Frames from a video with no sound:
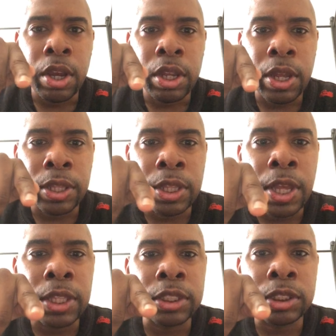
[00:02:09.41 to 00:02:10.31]
And they
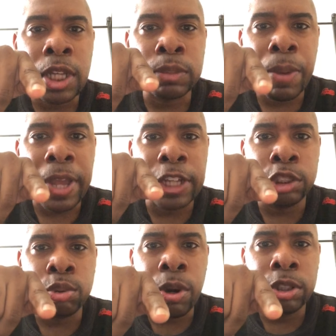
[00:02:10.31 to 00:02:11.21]
think the suspect has
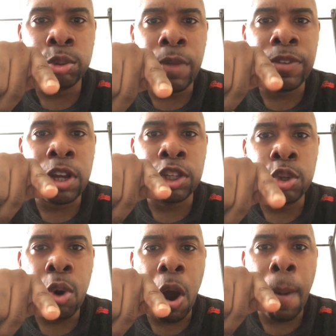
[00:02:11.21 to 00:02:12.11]
driven a
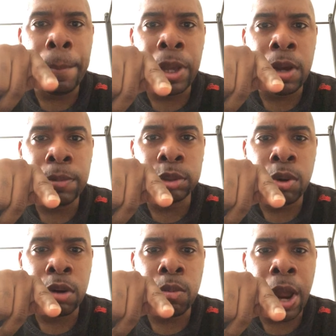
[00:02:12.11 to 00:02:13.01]
U-Haul pickup
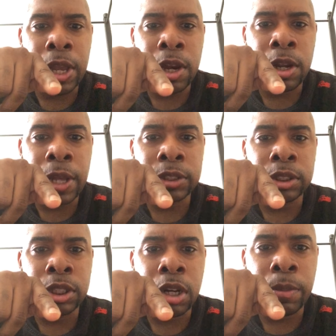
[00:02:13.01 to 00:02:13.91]
truck right here, ladies and
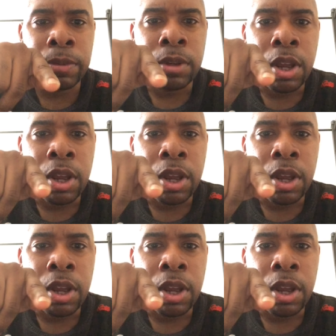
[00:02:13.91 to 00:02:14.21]
gentlemen.